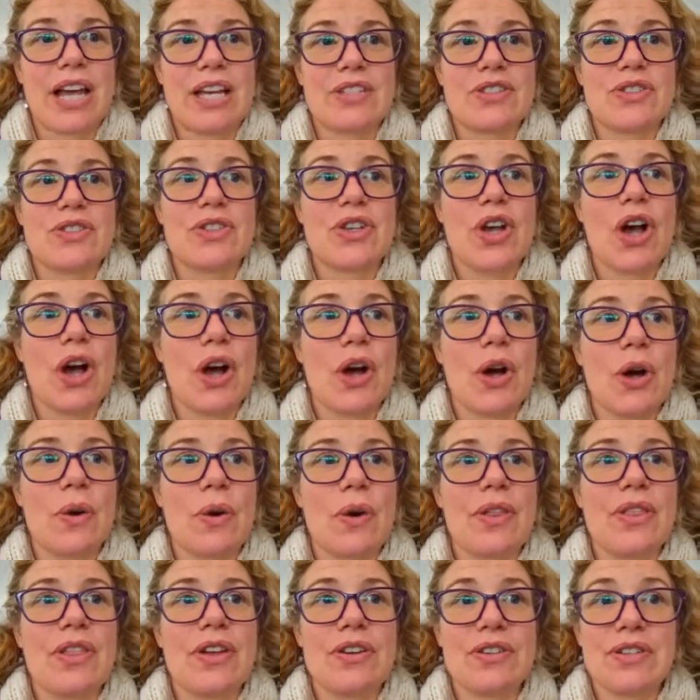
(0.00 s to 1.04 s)
Okay,
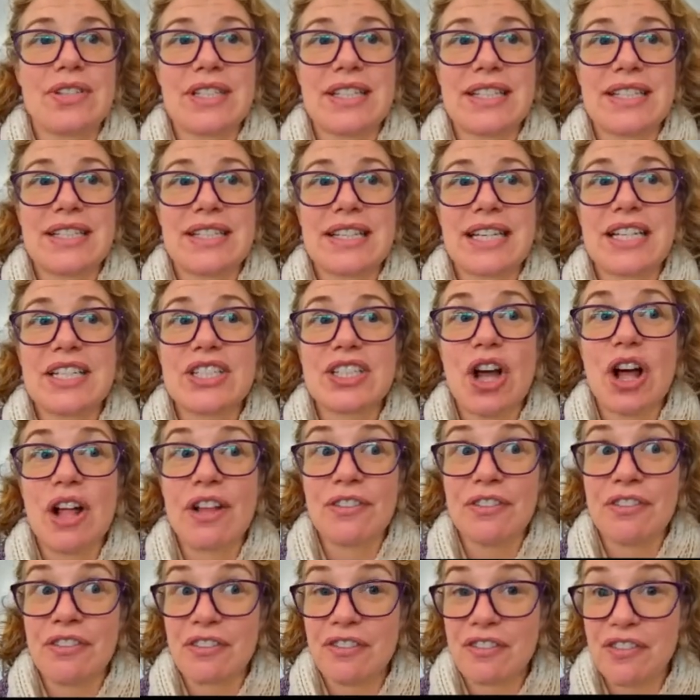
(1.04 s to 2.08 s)
so there's these things
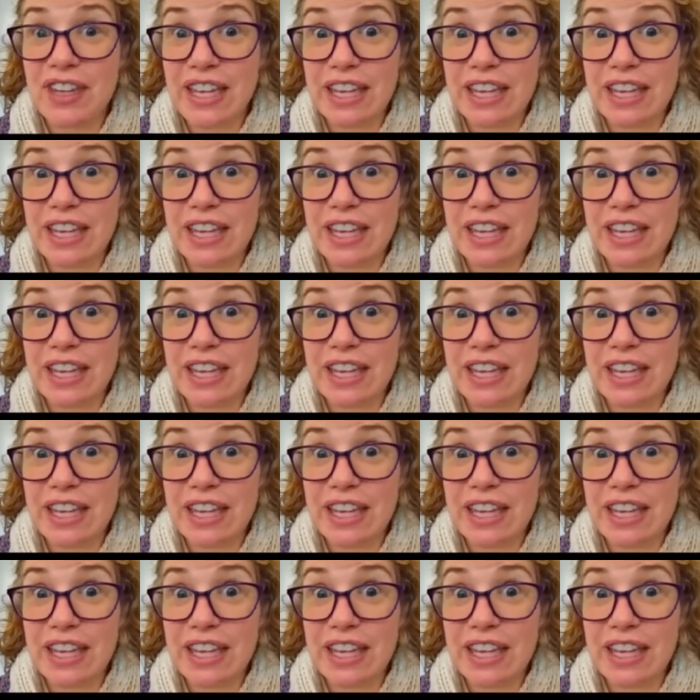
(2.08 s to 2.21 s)
called